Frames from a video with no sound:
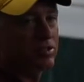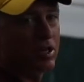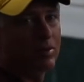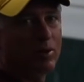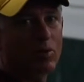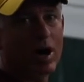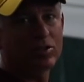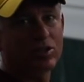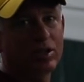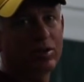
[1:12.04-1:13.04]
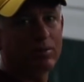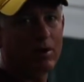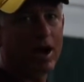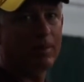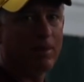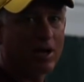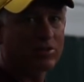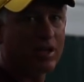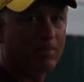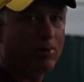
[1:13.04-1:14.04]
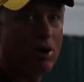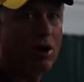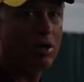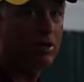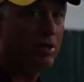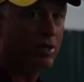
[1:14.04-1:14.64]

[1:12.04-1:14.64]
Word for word: is gonna be watching Maja bounce that ball,